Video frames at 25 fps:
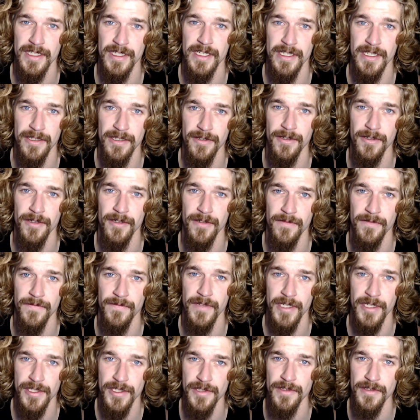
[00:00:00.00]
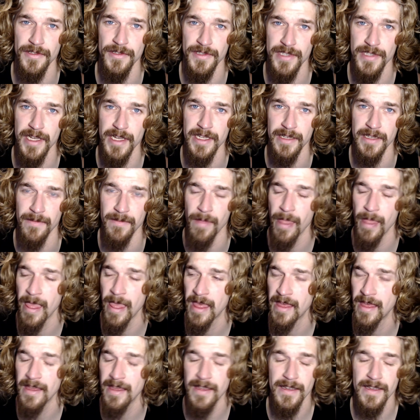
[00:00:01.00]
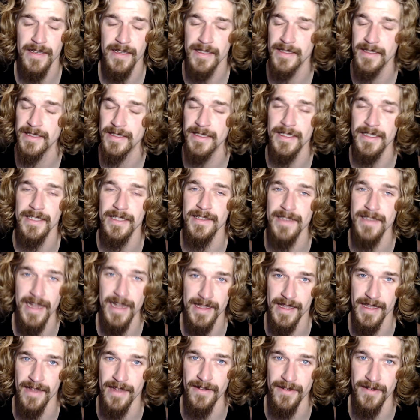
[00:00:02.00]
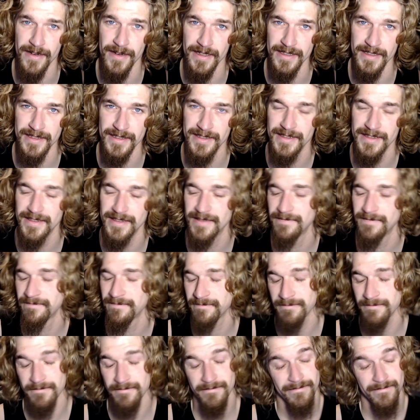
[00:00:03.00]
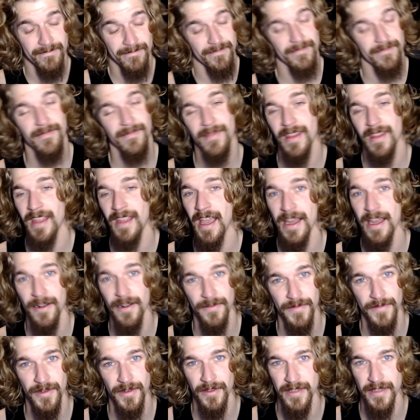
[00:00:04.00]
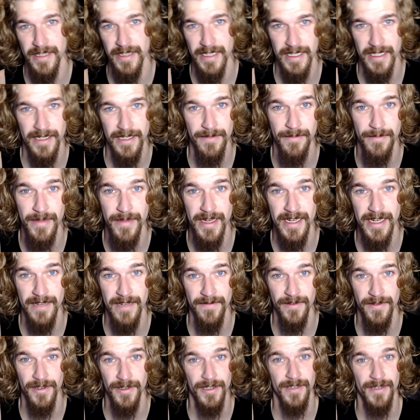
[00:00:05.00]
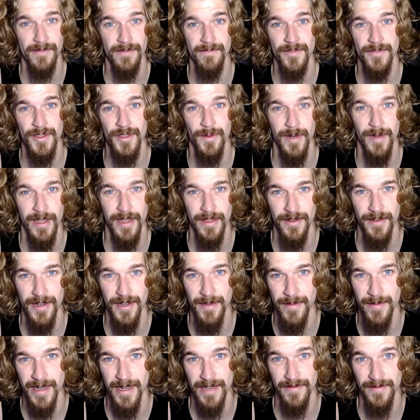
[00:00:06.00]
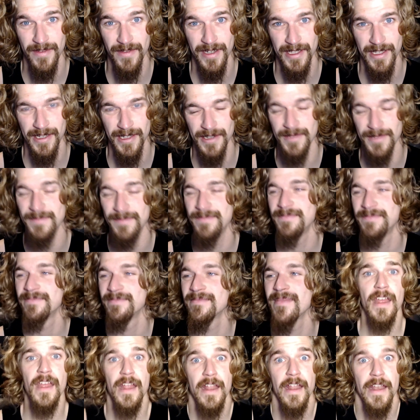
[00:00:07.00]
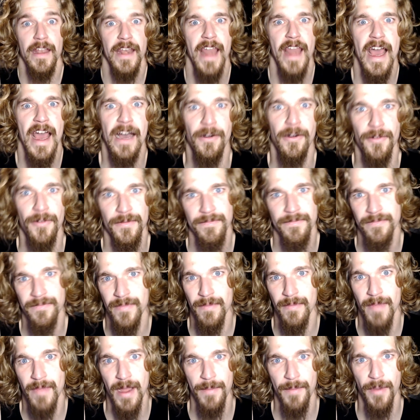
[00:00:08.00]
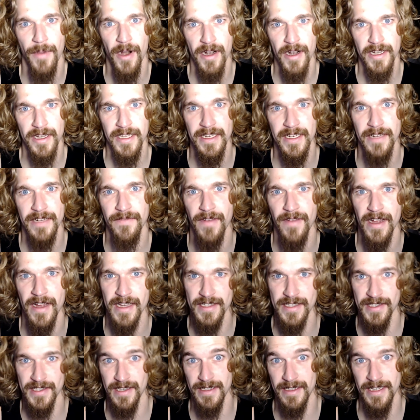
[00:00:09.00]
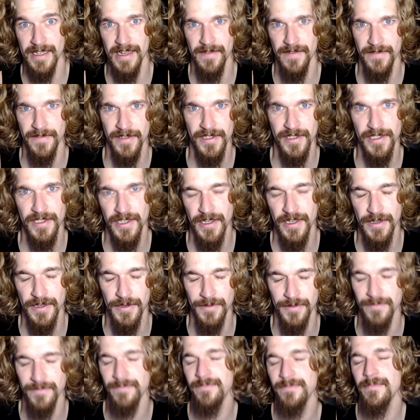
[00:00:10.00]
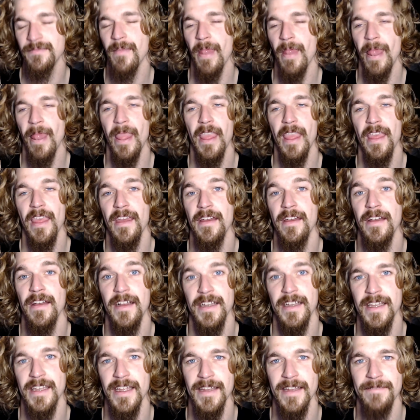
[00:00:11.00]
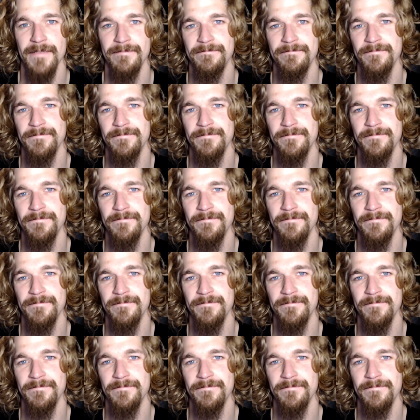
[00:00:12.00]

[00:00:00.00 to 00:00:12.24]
in your fictional setting. It's not that hard. I don't feel the need to beat it for a 20-30 minute video. Now, my parting advice and gift to you. Again,